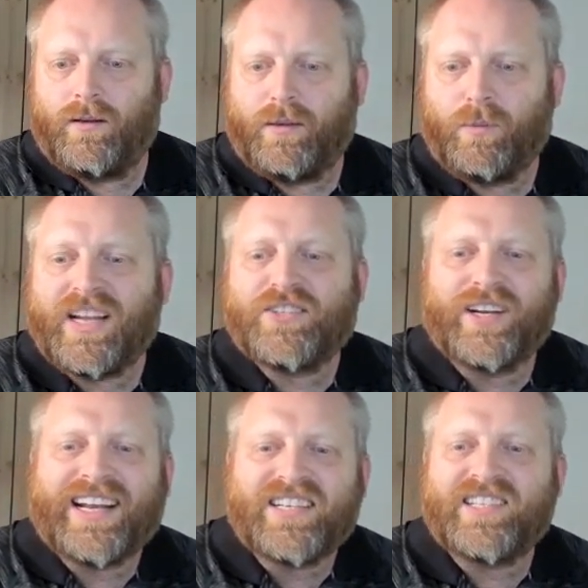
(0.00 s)
Okay, well, let's
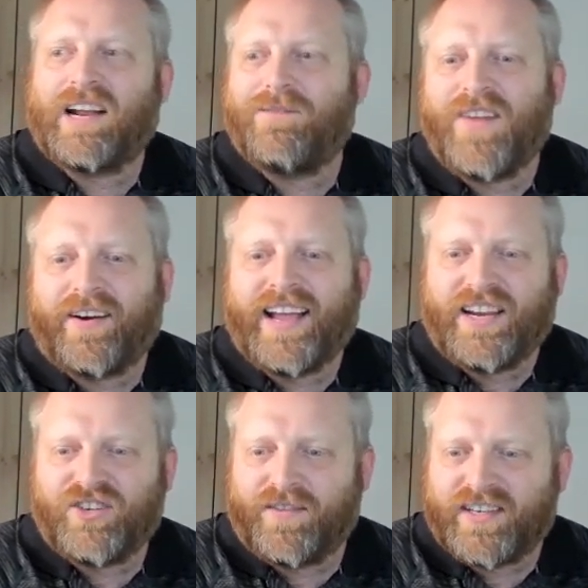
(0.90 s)
look at a slight
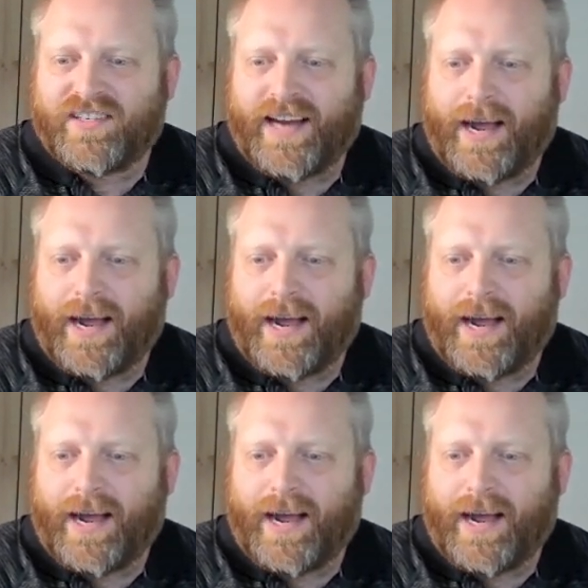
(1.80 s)
variation of this